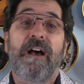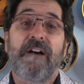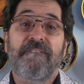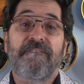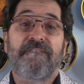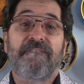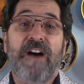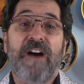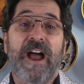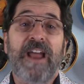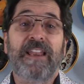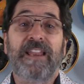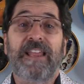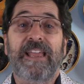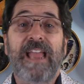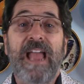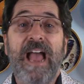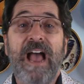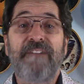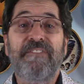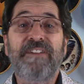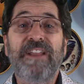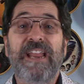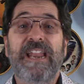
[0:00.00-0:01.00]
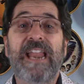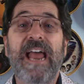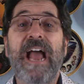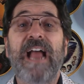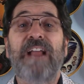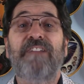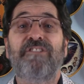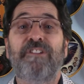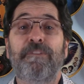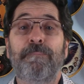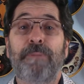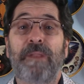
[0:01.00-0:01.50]
Finally, having an
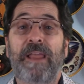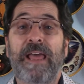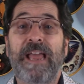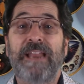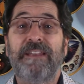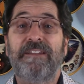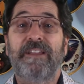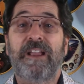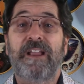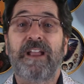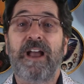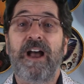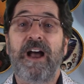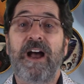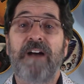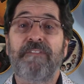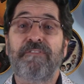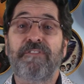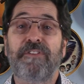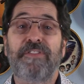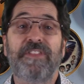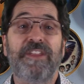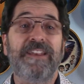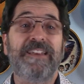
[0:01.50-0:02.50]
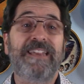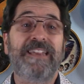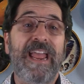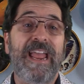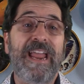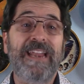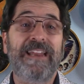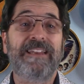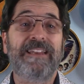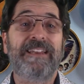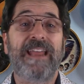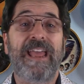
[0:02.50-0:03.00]
action plan to cover the
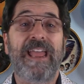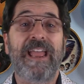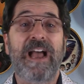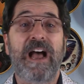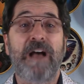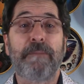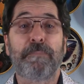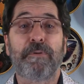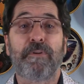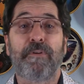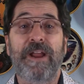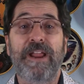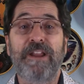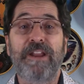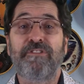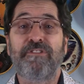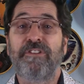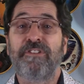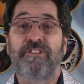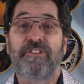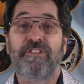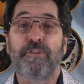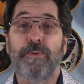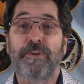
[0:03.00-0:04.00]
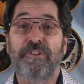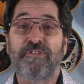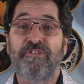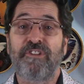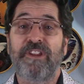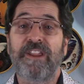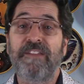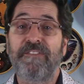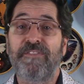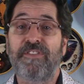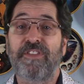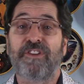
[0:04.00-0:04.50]
day-to-day operations to
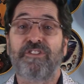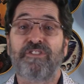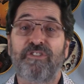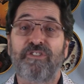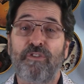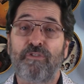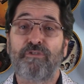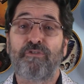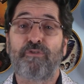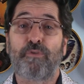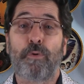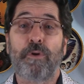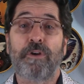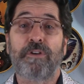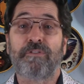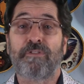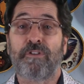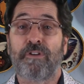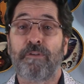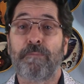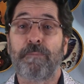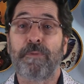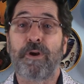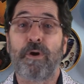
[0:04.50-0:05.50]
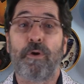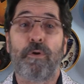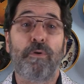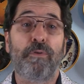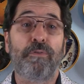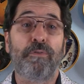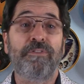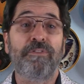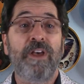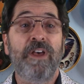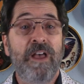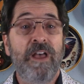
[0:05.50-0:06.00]
achieve the short-term
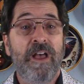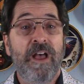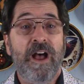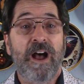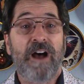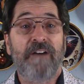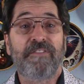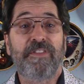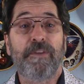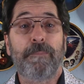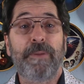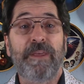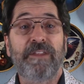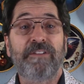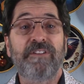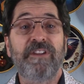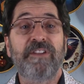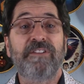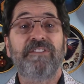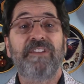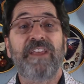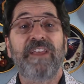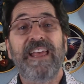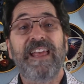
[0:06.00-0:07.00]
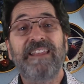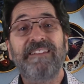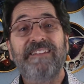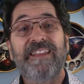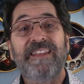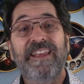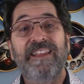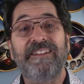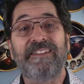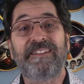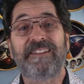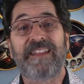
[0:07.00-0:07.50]
goals of the business is
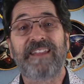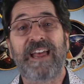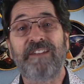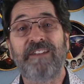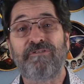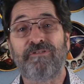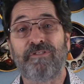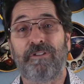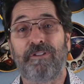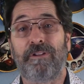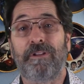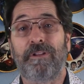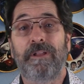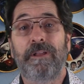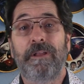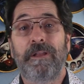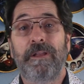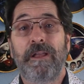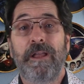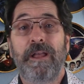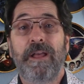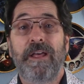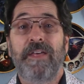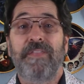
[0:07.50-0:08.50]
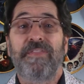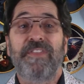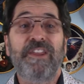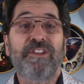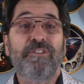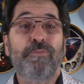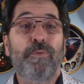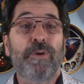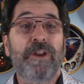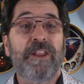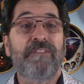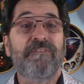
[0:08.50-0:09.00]
essential.
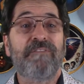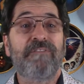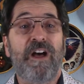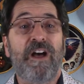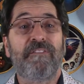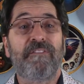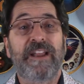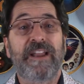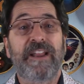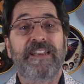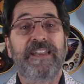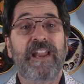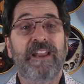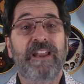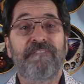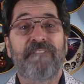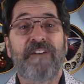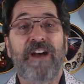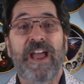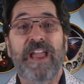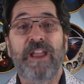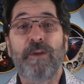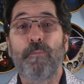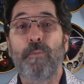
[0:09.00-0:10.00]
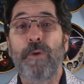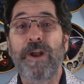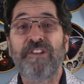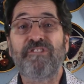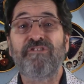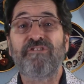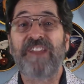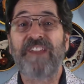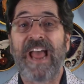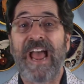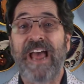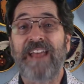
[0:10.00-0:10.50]
This would involve identifying
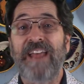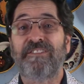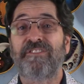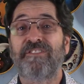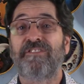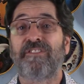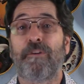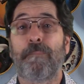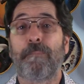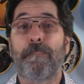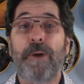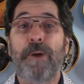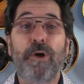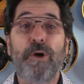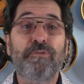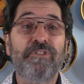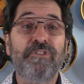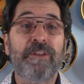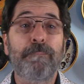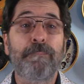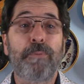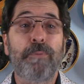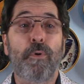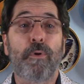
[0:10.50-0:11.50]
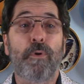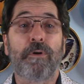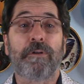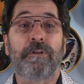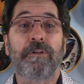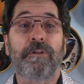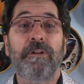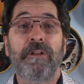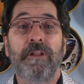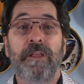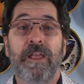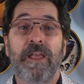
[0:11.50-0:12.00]
which tasks are most
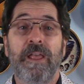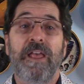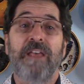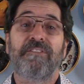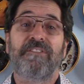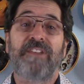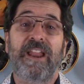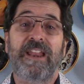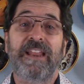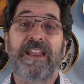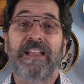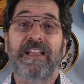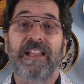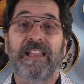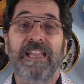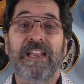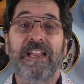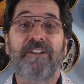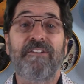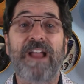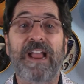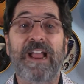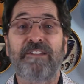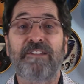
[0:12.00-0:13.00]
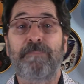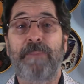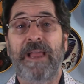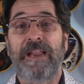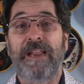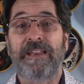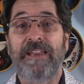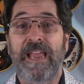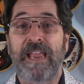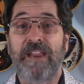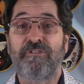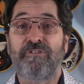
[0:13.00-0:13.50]
important, setting clear
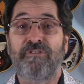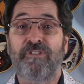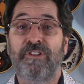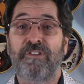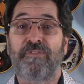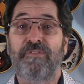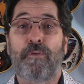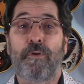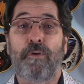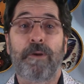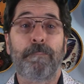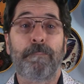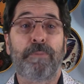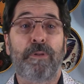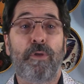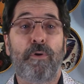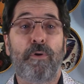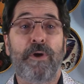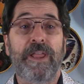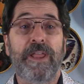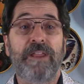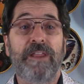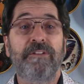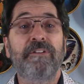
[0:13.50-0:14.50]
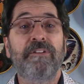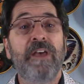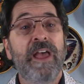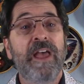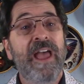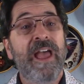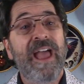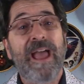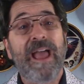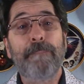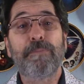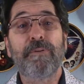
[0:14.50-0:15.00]
expectations for employees,
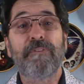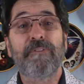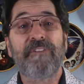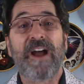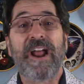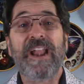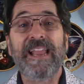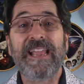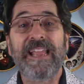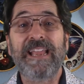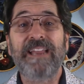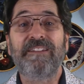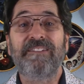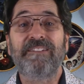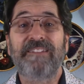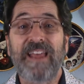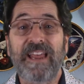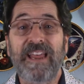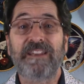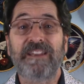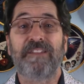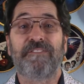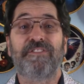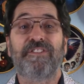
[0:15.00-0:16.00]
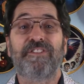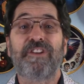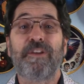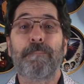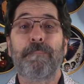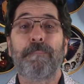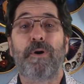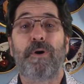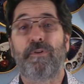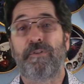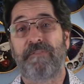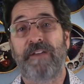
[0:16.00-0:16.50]
and providing incentives to
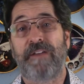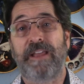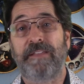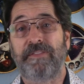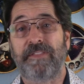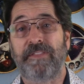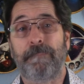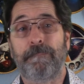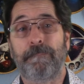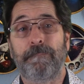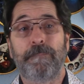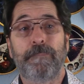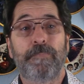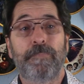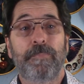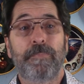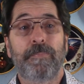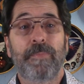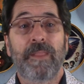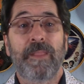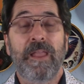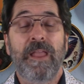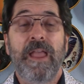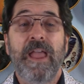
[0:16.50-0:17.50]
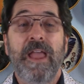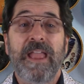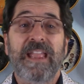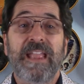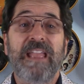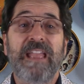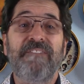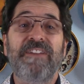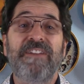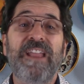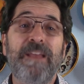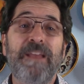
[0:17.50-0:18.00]
motivate them.
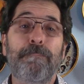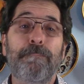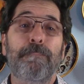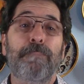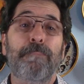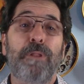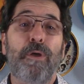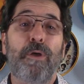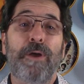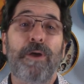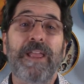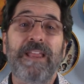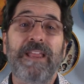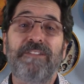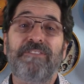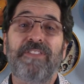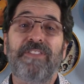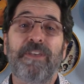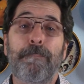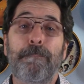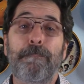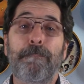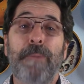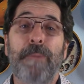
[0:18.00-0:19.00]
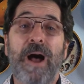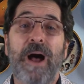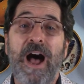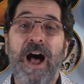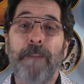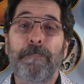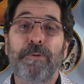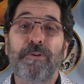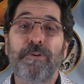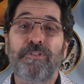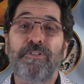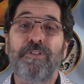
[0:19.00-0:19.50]
Giving employees the
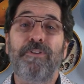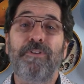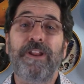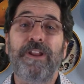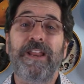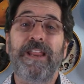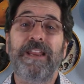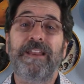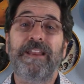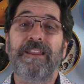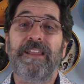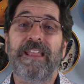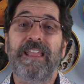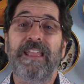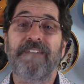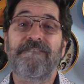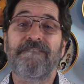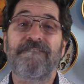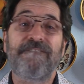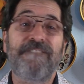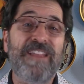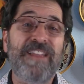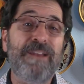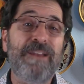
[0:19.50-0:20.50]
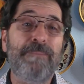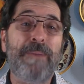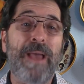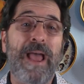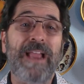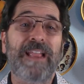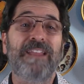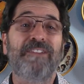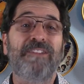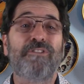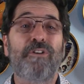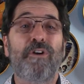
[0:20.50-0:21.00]
opportunity to give
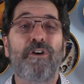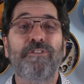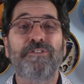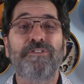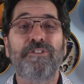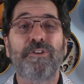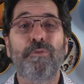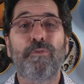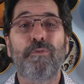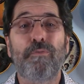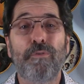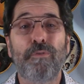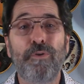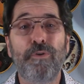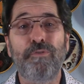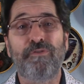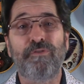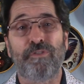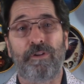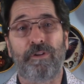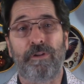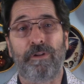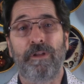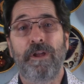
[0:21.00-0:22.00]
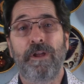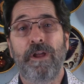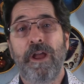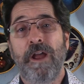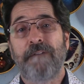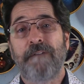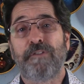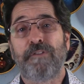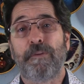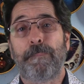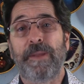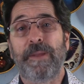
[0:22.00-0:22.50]
feedback is also crucial
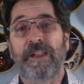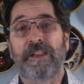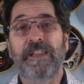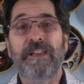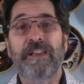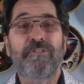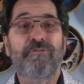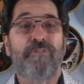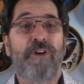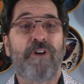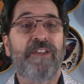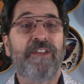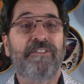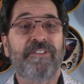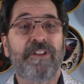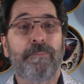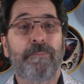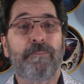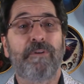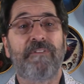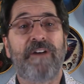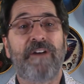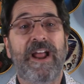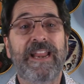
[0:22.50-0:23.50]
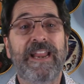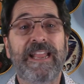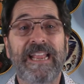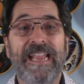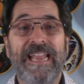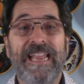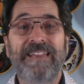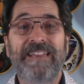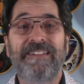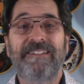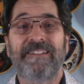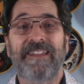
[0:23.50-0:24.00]
for building trust and providing
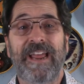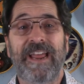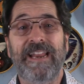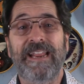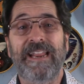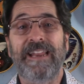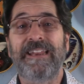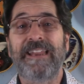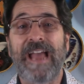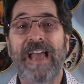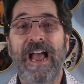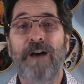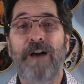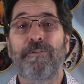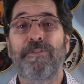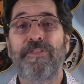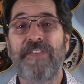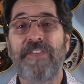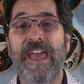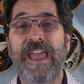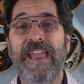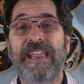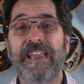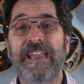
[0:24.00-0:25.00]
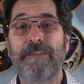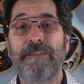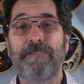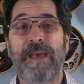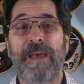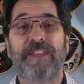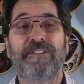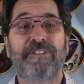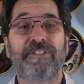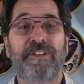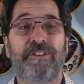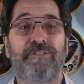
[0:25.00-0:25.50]
insight into how they can
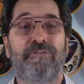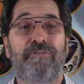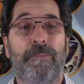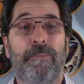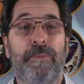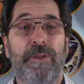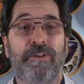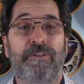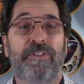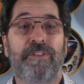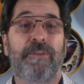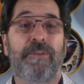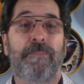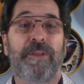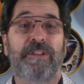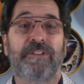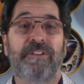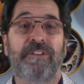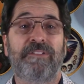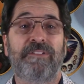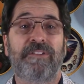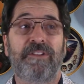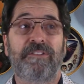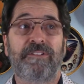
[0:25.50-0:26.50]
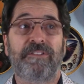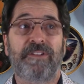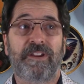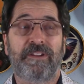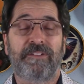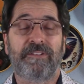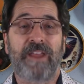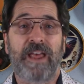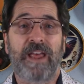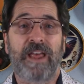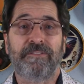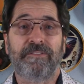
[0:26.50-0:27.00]
best contribute to the business's
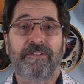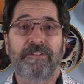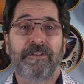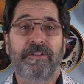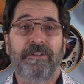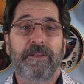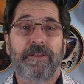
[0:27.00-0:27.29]
success.